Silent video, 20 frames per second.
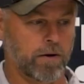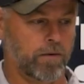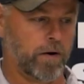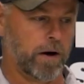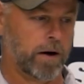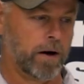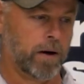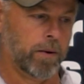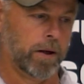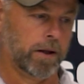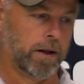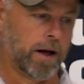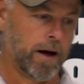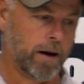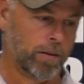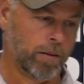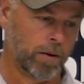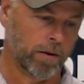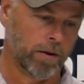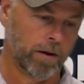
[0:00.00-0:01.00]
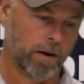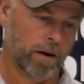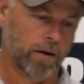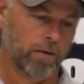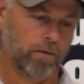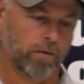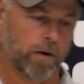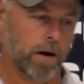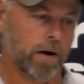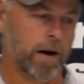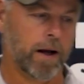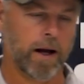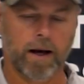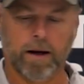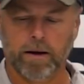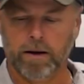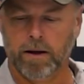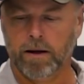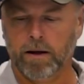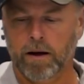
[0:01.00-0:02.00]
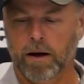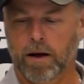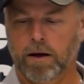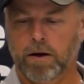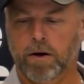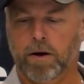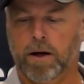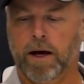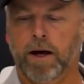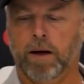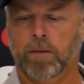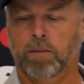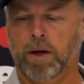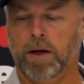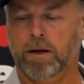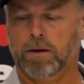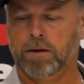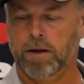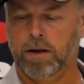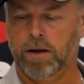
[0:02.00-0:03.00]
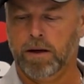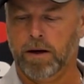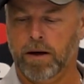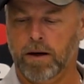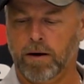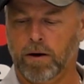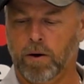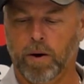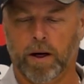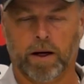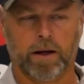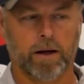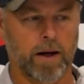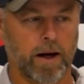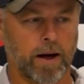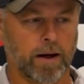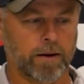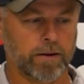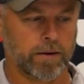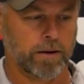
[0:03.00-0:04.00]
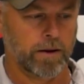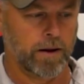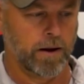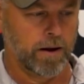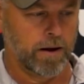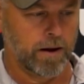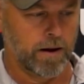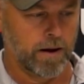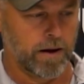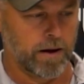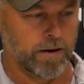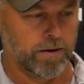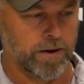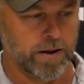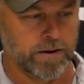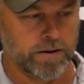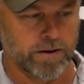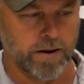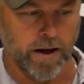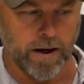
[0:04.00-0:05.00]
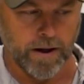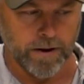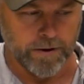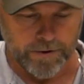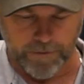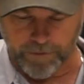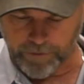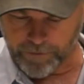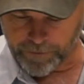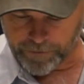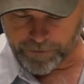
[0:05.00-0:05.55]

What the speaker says: They're very reliable, very handy. You can't beat the Quick Connects these days.